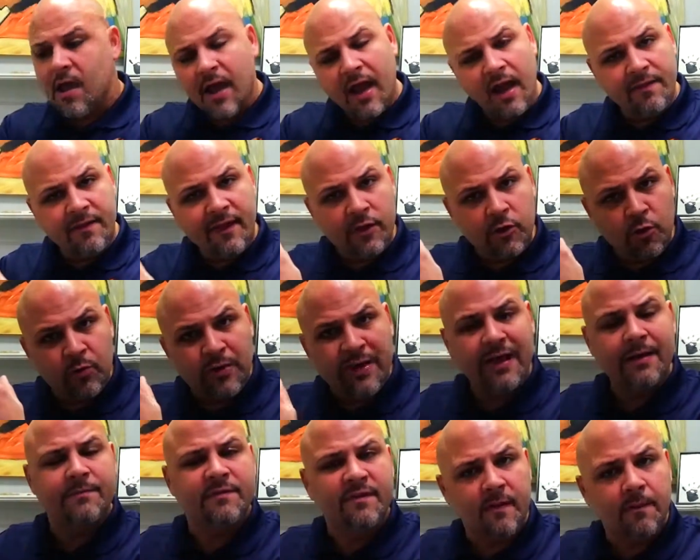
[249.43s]
And then you
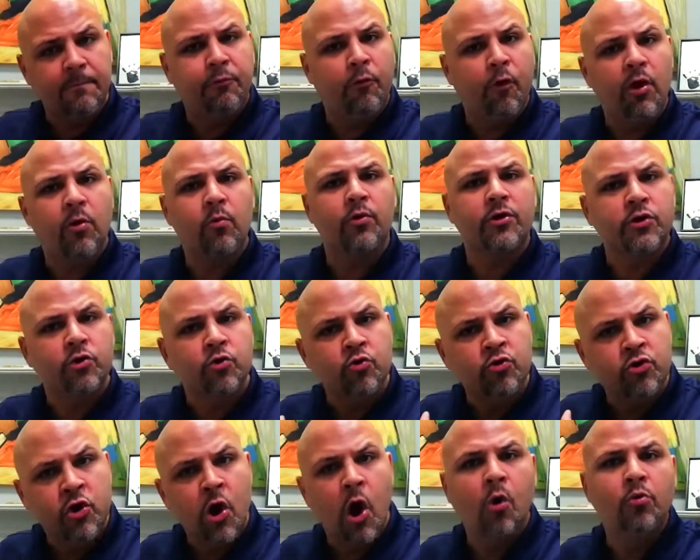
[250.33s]
get them to the point where
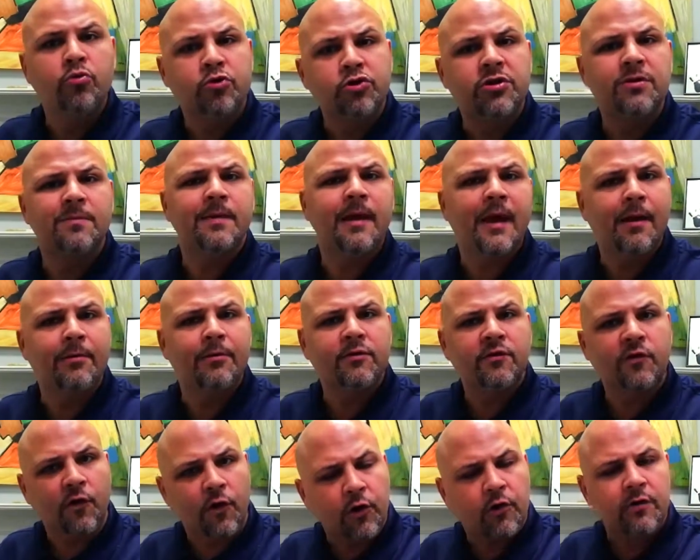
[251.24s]
you know you should be
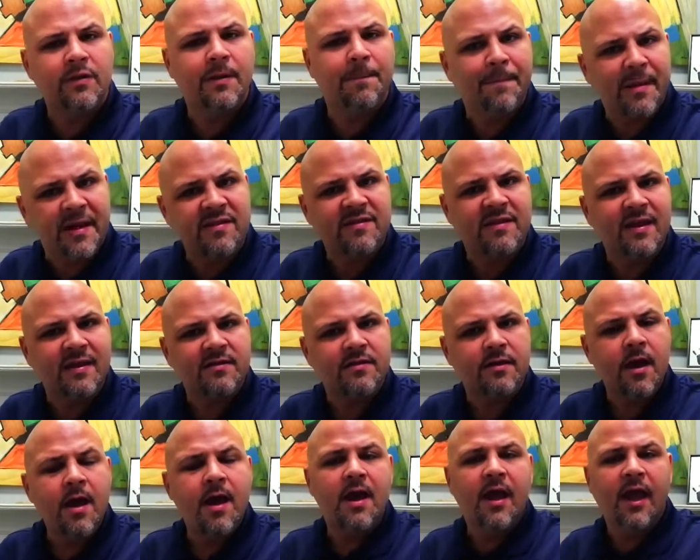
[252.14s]
able to earn the
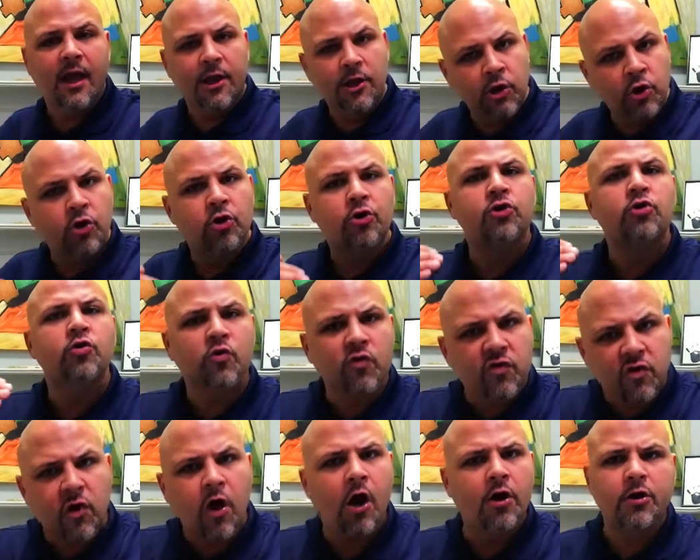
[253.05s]
business, and you're
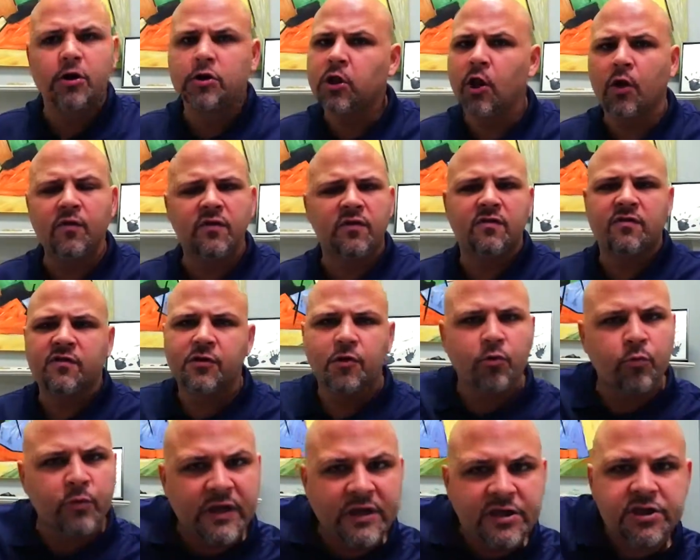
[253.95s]
using all your closes, and
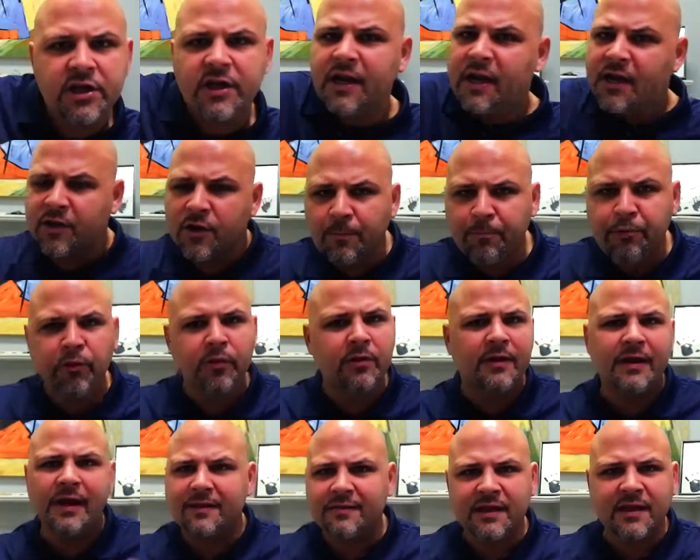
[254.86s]
you're reaching in, and you're
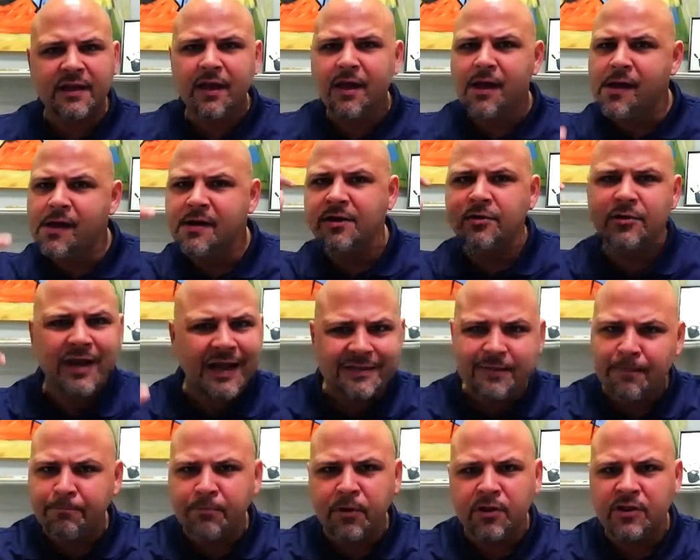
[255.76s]
pulling out the gun, and you
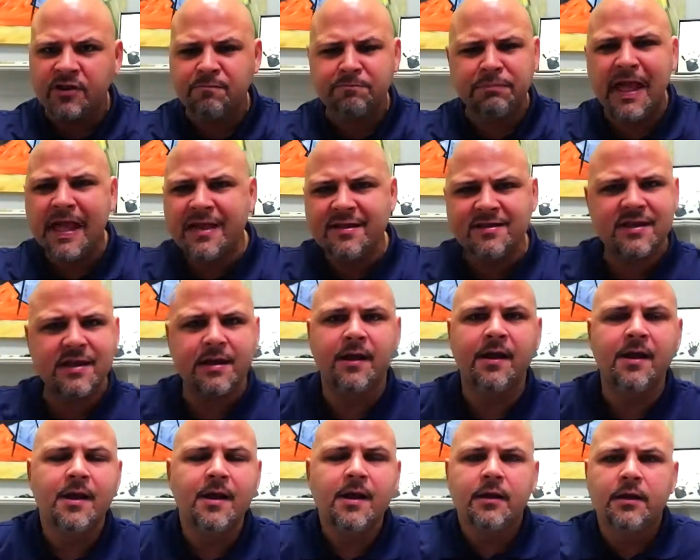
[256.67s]
got the bullets blazing,
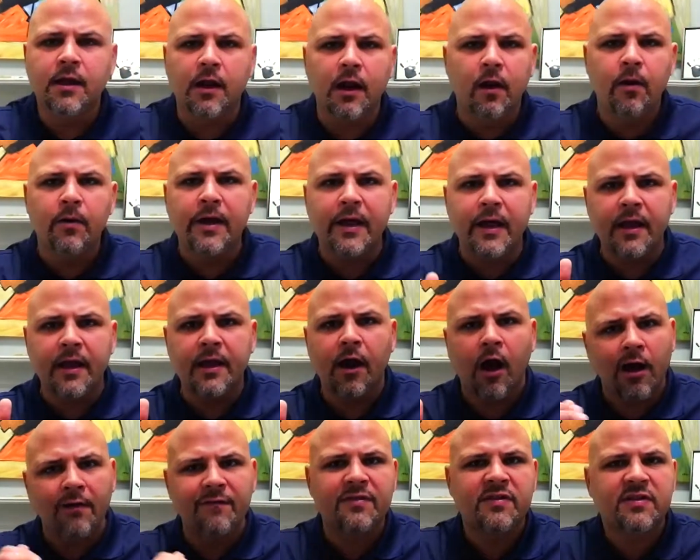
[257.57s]
and
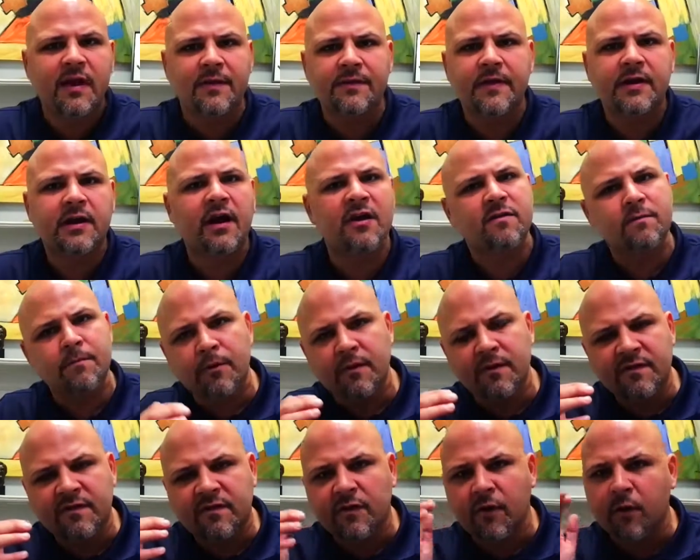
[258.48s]
all of a sudden the
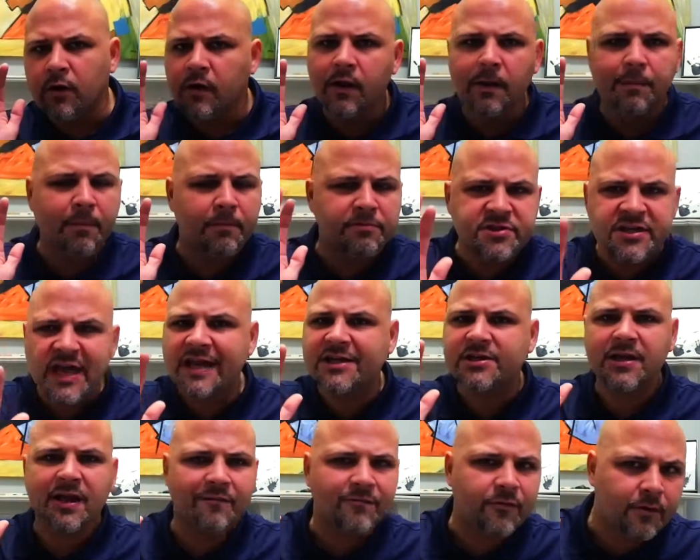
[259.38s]
customer is throwing up
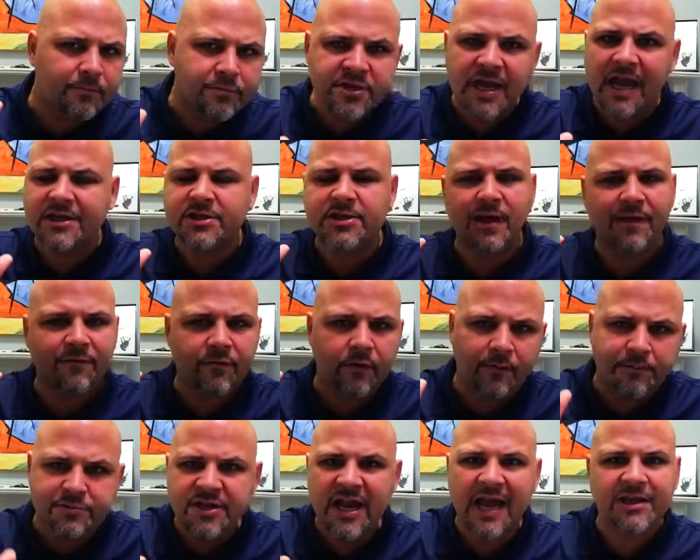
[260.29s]
objection after objection
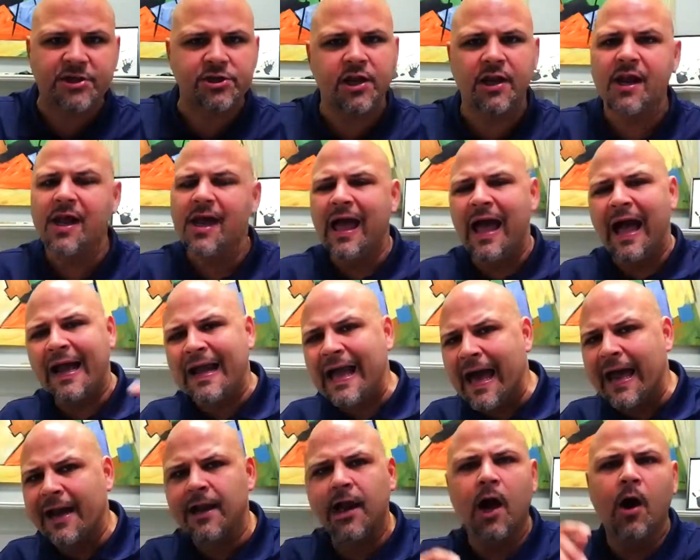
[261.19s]
after objection. I
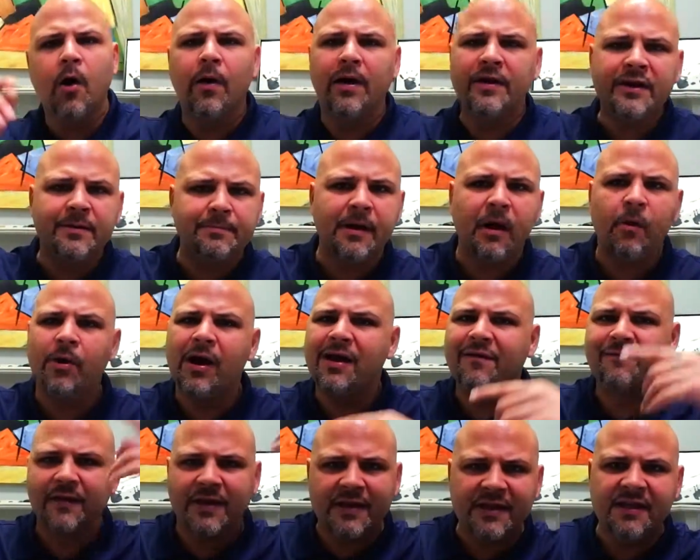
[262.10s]
gotta go. I need my
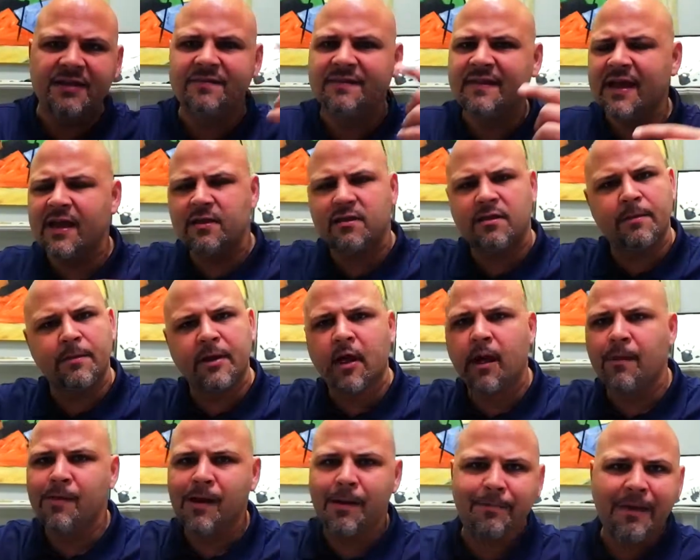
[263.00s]
wife. I need this. Let me
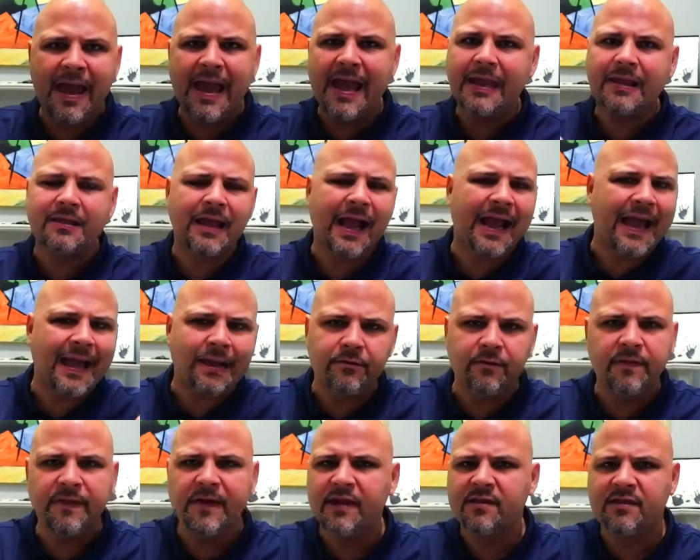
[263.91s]
call my bank. I gotta
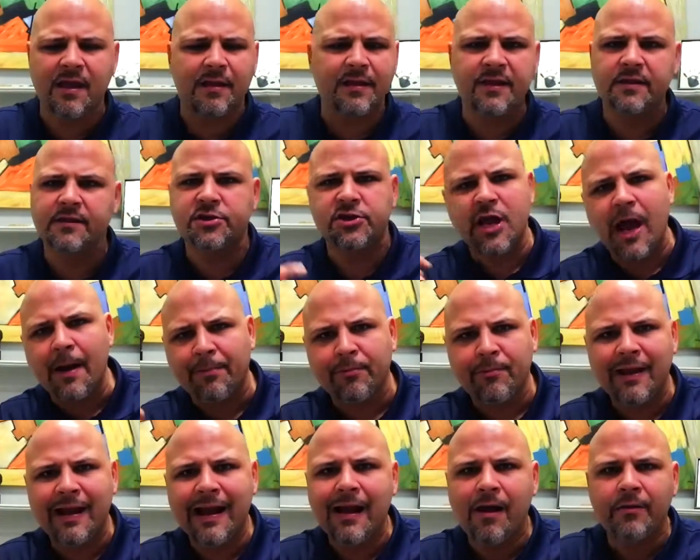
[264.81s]
do this. I need to shop
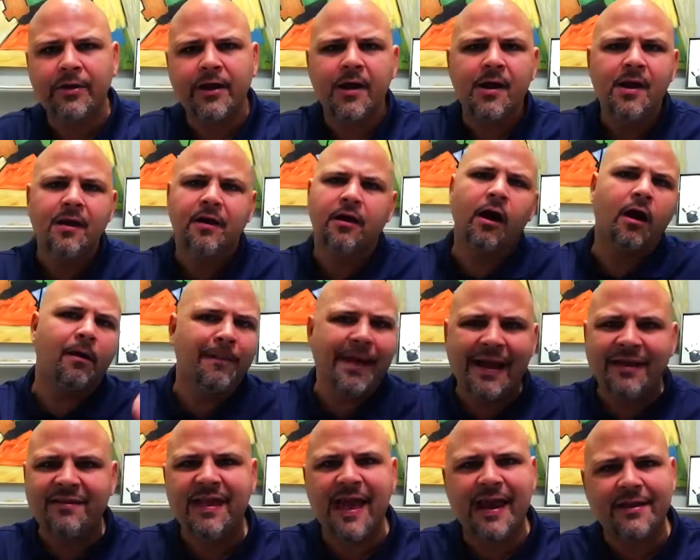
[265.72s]
around.
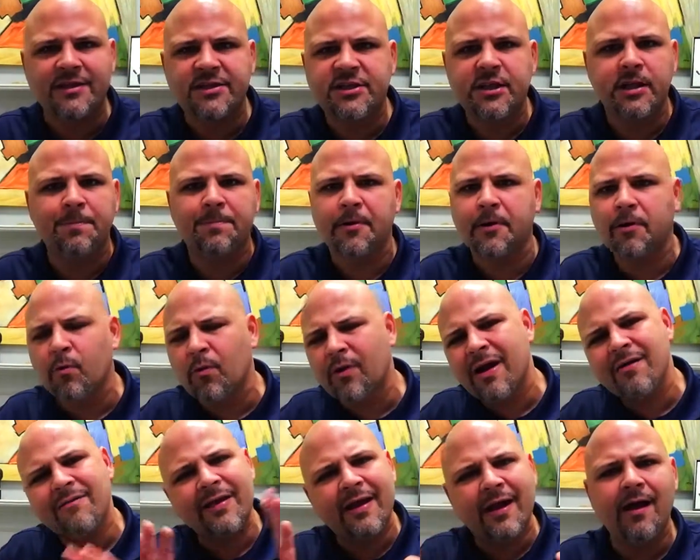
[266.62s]
CarMax had it cheaper.
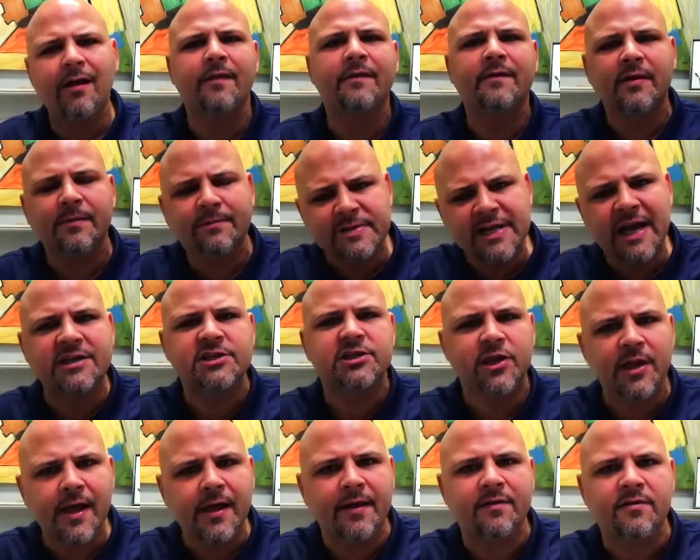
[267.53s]
Whatever the hell the
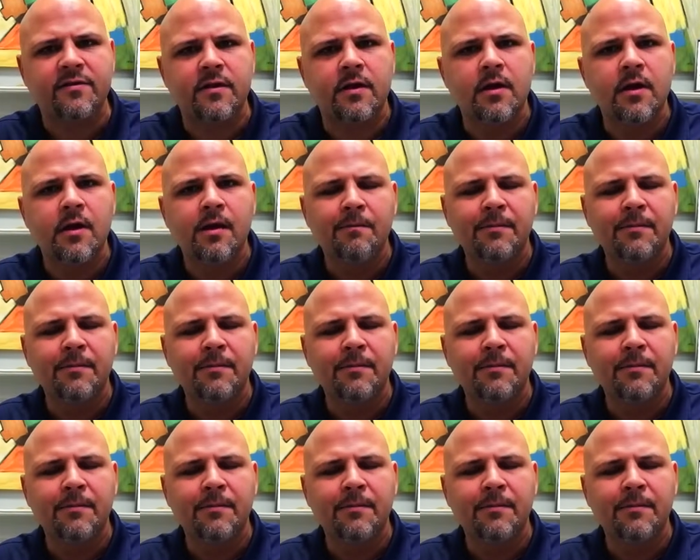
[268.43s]
objection is.